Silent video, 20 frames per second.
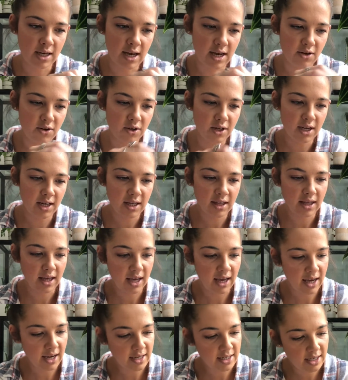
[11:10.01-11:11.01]
I don't get in there
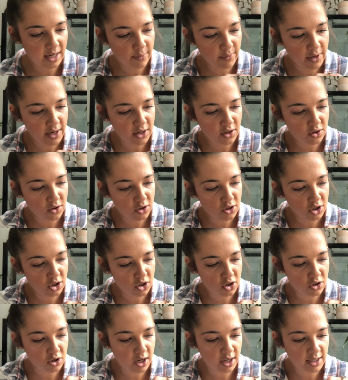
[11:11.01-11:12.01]
hectic, but I do just
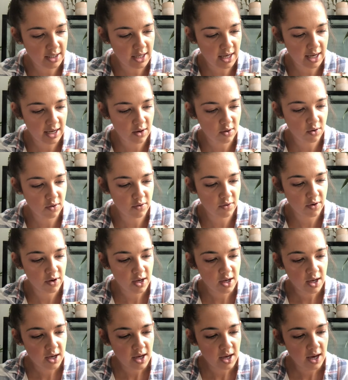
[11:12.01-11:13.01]
try to take off
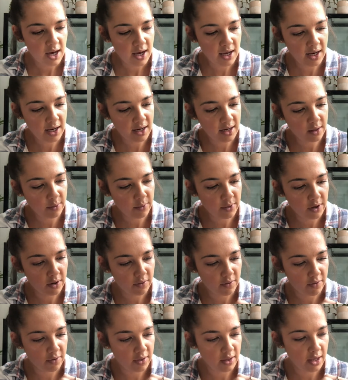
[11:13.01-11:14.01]
a little bit
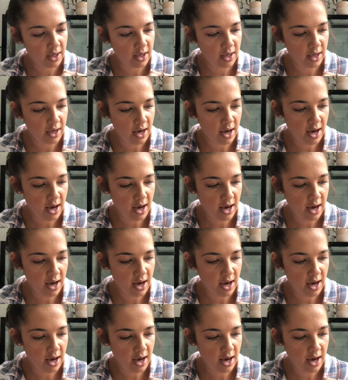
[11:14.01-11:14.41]
of the